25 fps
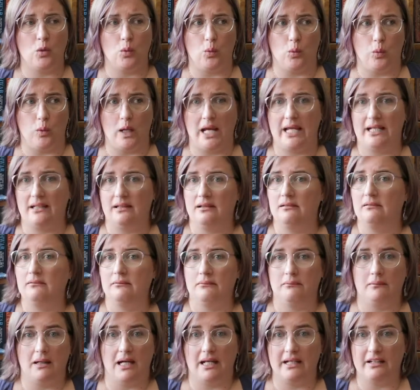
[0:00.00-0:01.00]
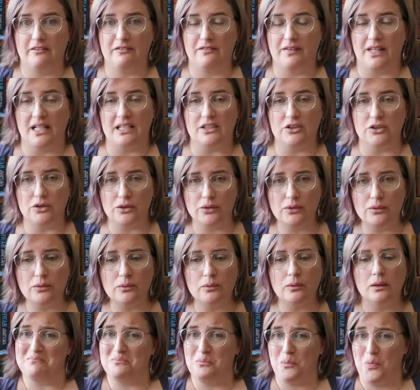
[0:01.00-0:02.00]
when and if they
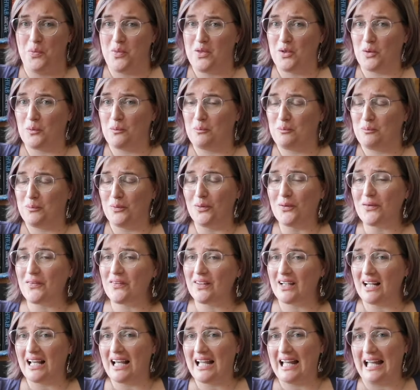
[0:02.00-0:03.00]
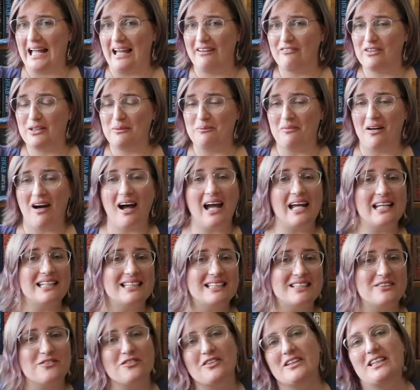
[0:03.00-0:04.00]
do. The book that I have in
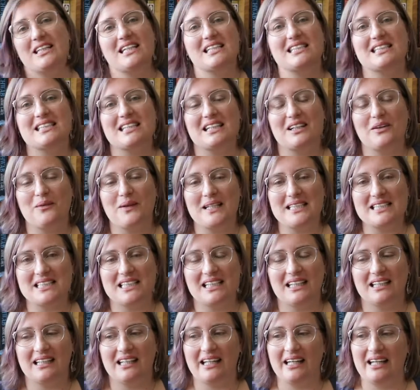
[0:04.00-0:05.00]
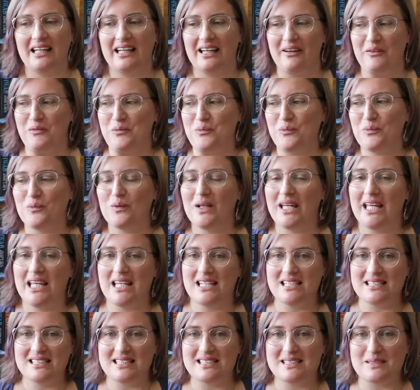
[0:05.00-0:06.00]
mind for this question
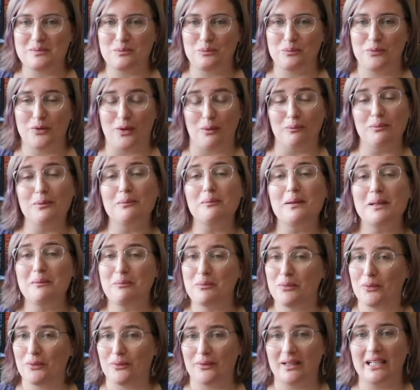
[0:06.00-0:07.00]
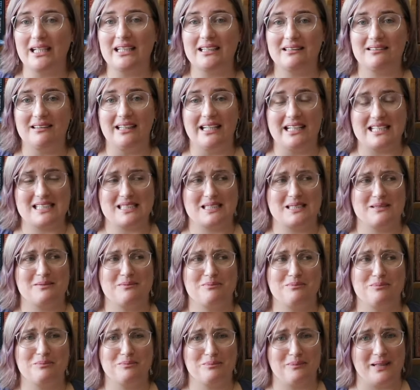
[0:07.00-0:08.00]
is probably pretty expensive.
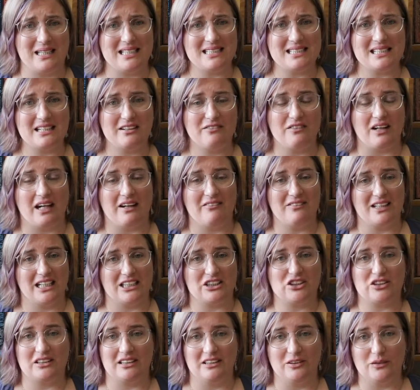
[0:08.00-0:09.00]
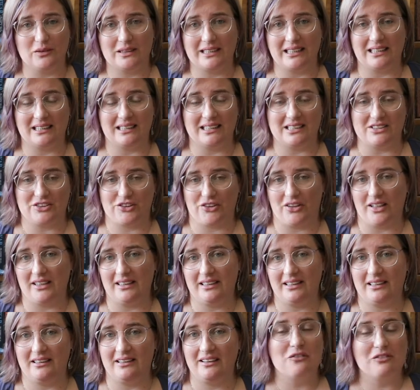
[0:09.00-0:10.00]
I haven't actually looked at the
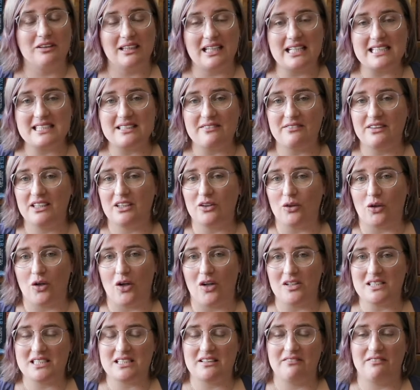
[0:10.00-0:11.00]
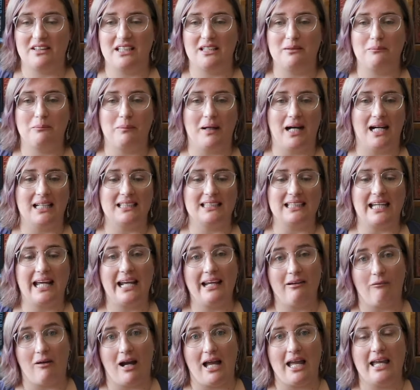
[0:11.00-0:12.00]
Australian release of it or cost of it, but
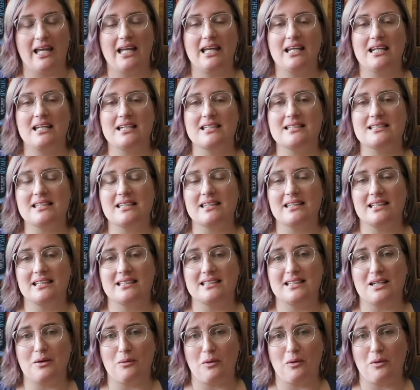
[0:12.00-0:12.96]
anyway, it is this